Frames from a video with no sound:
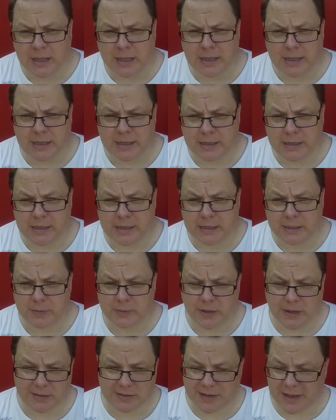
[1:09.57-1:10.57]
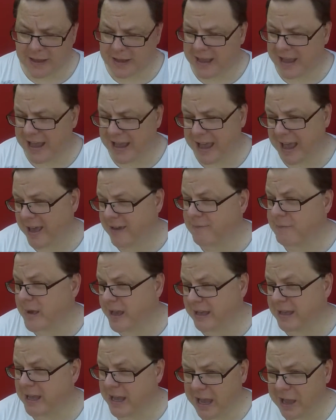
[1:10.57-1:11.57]
is because I have
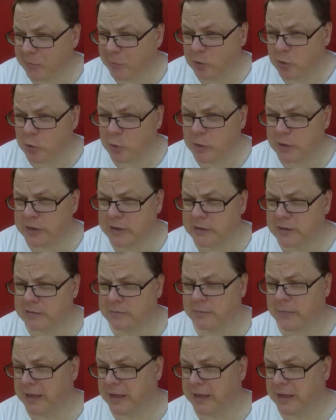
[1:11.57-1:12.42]
my camcorder,